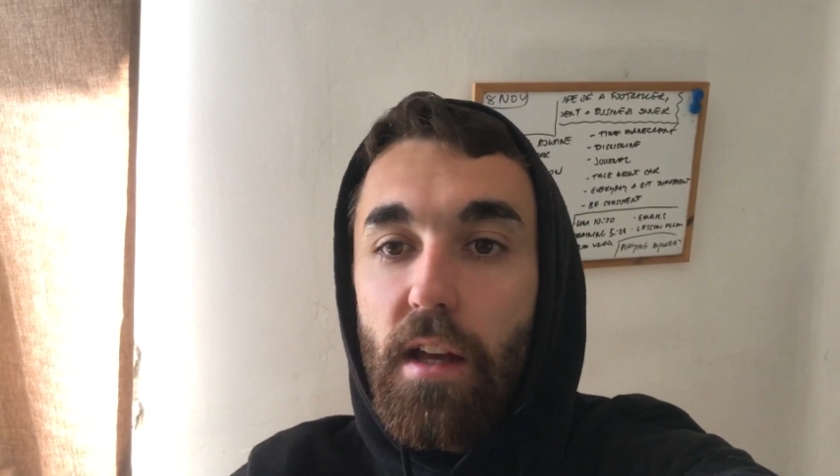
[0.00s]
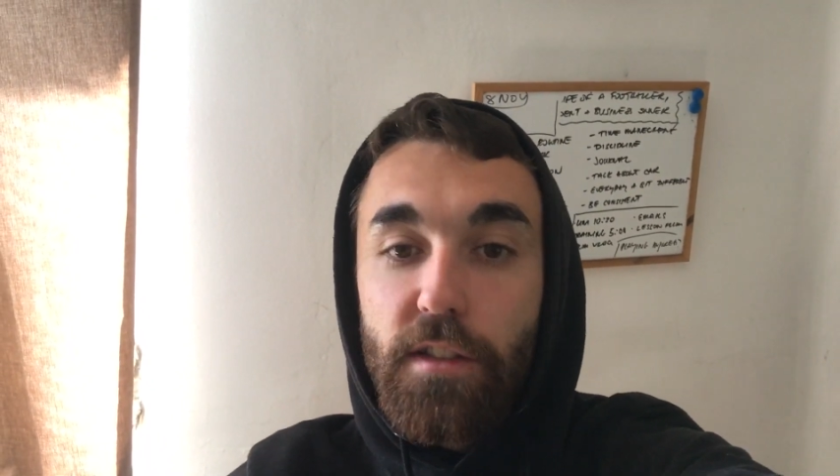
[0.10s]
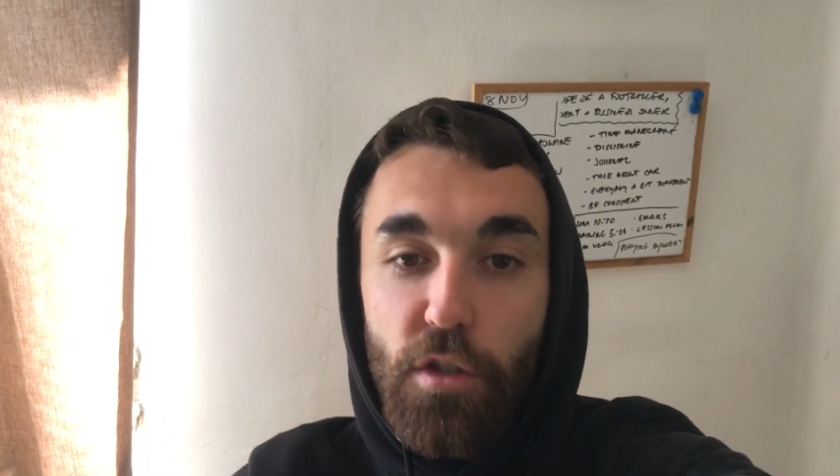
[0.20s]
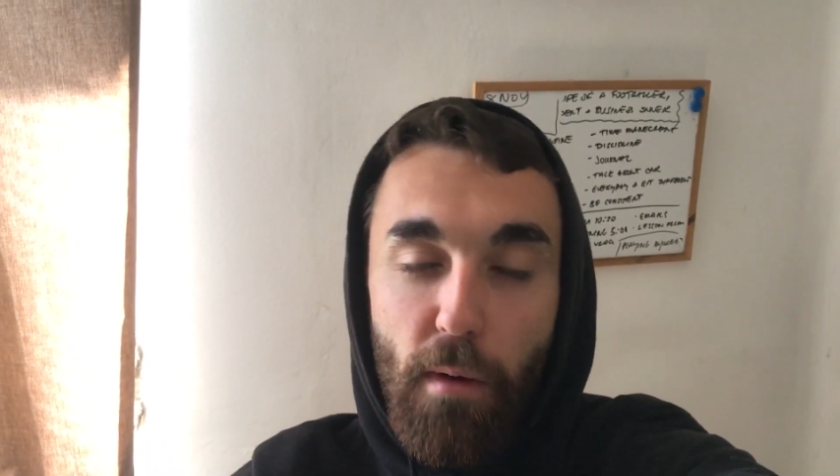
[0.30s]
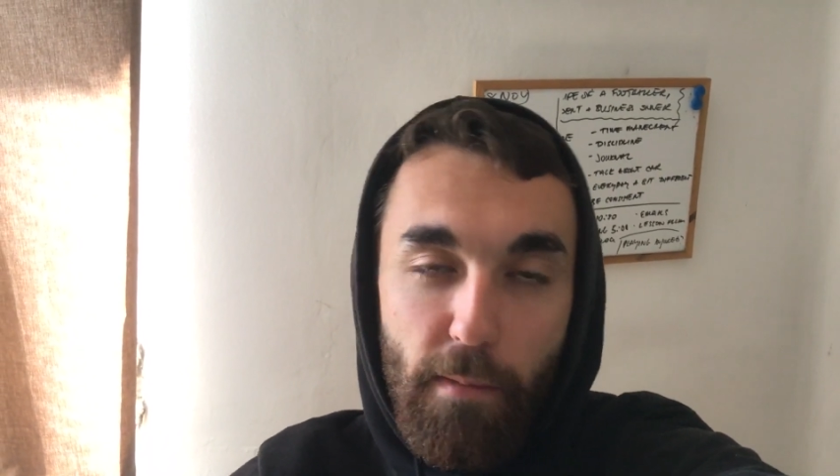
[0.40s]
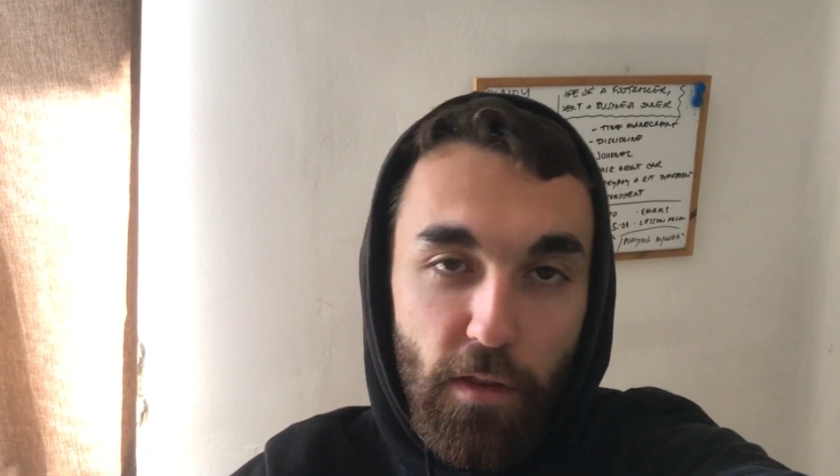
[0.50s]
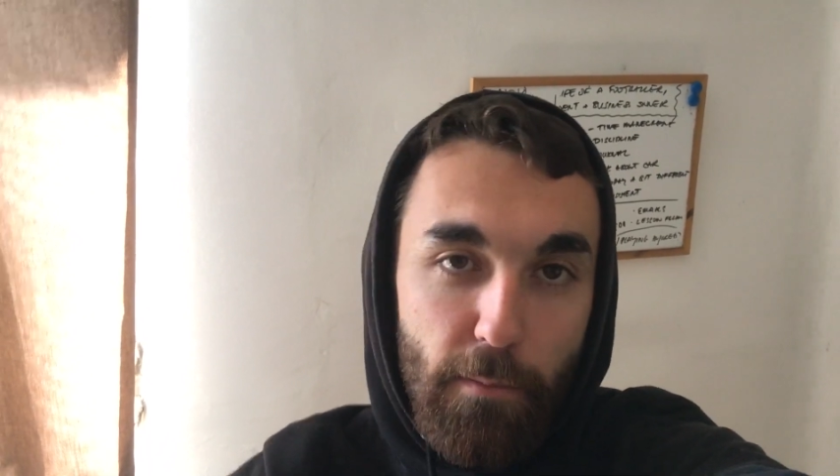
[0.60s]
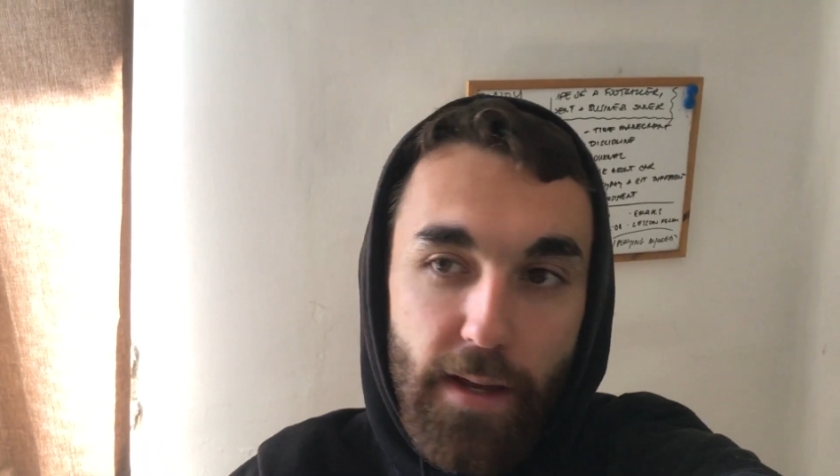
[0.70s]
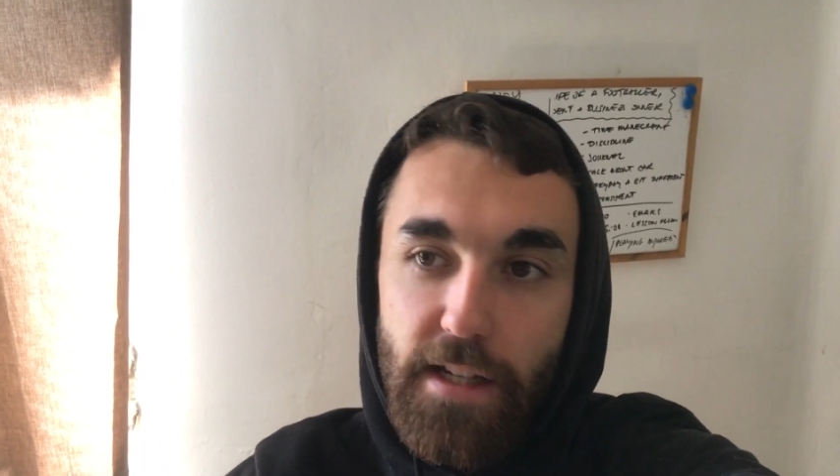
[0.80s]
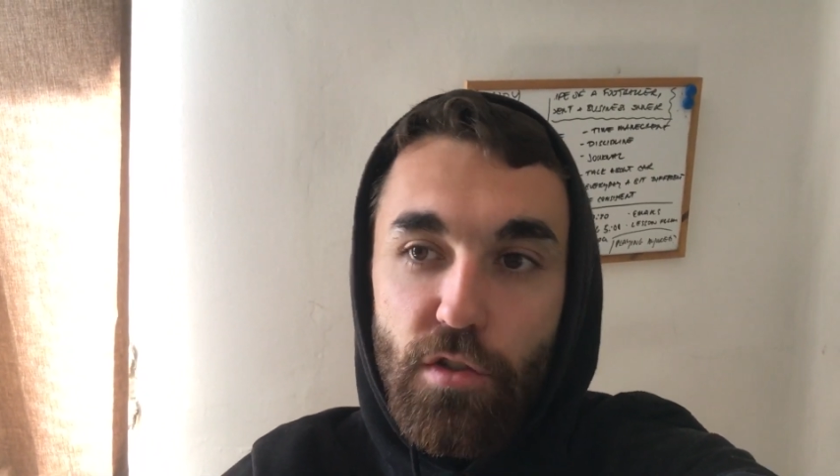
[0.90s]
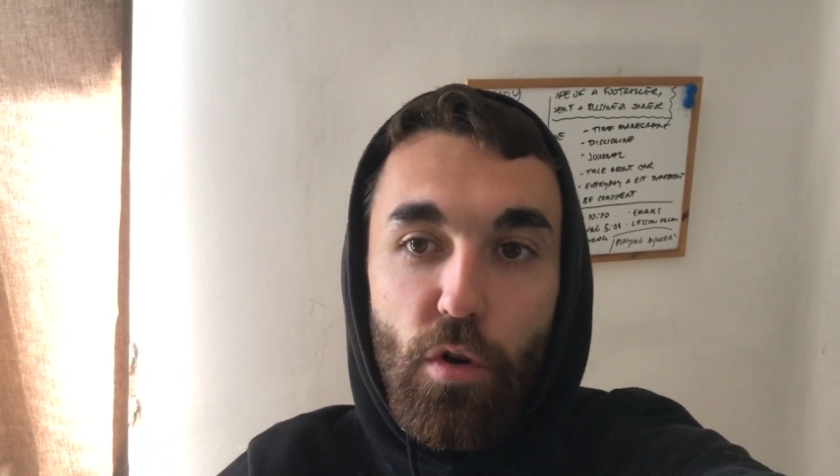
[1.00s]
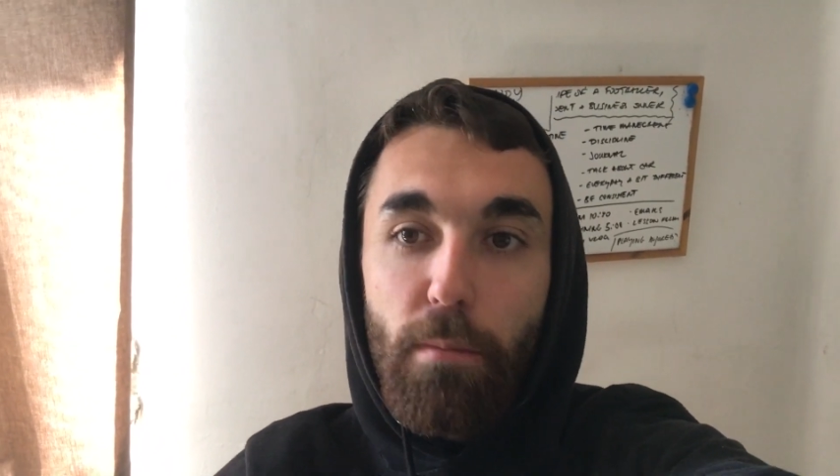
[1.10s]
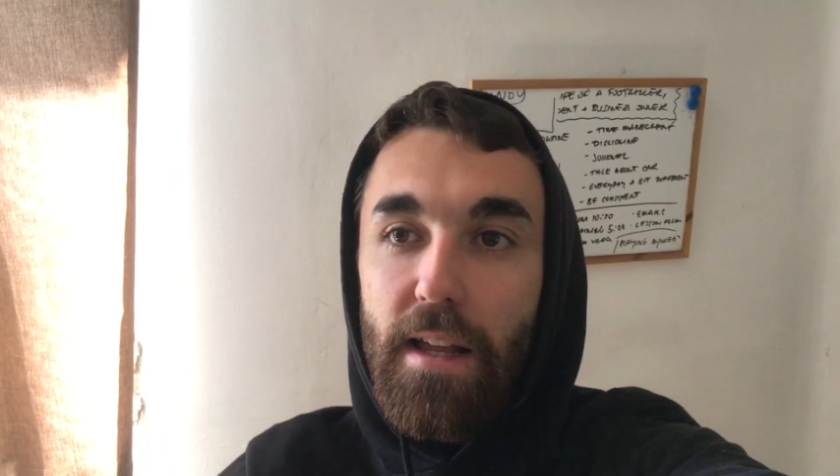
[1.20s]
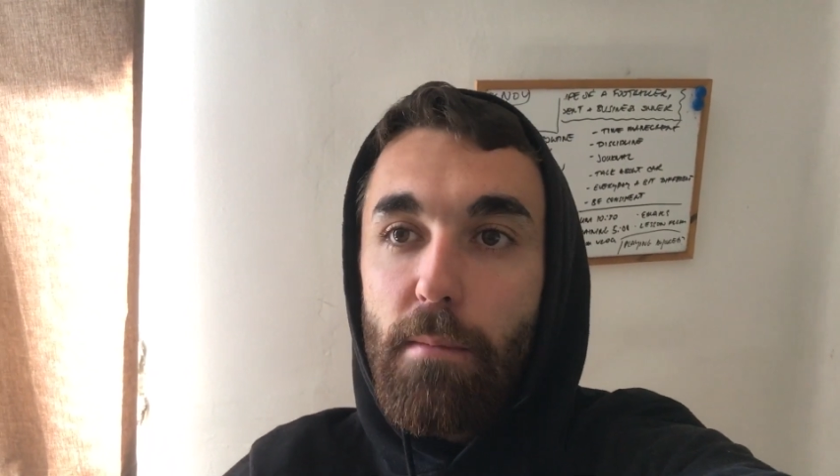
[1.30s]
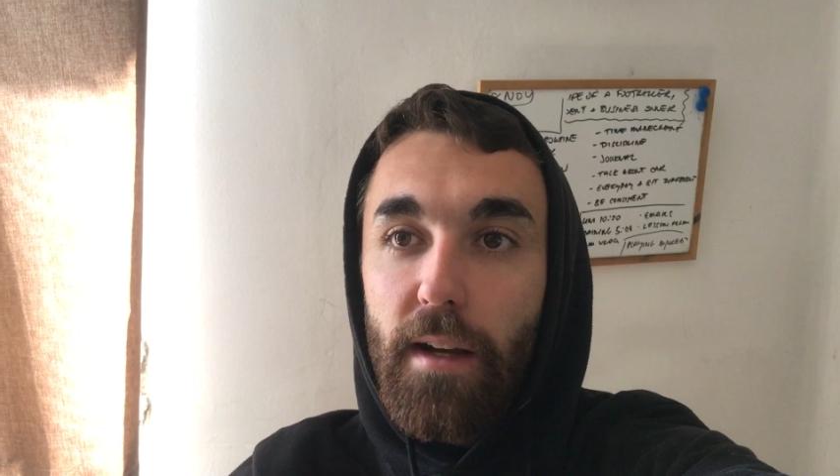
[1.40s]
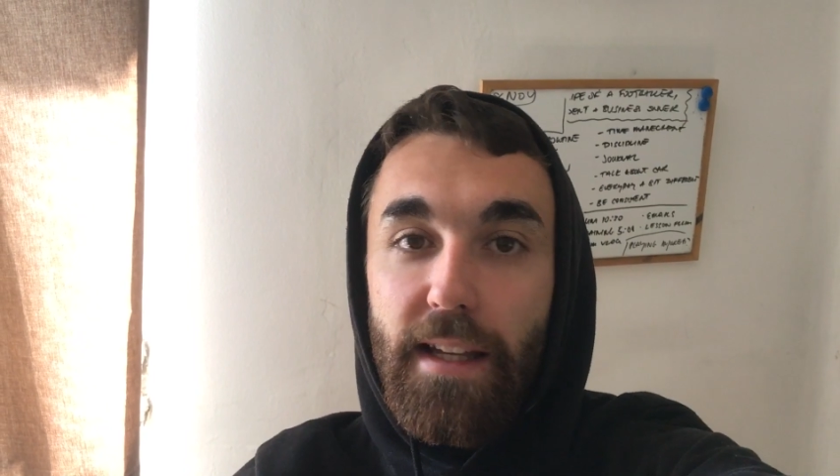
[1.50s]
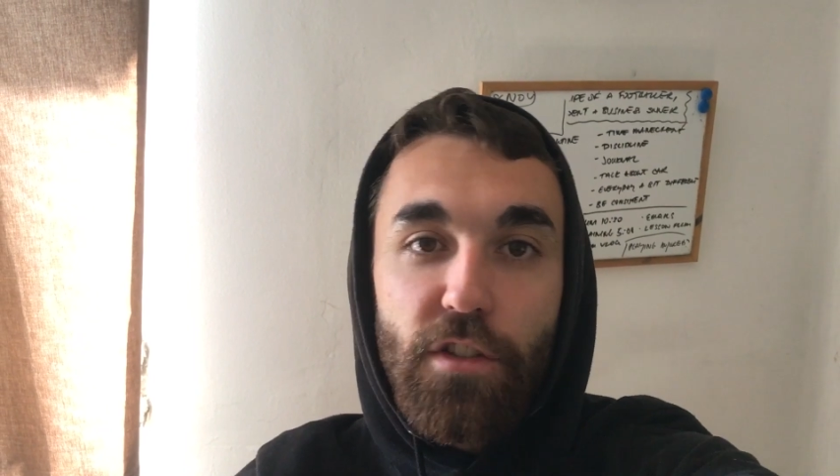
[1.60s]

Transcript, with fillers: so you might be on the bench, or a player might get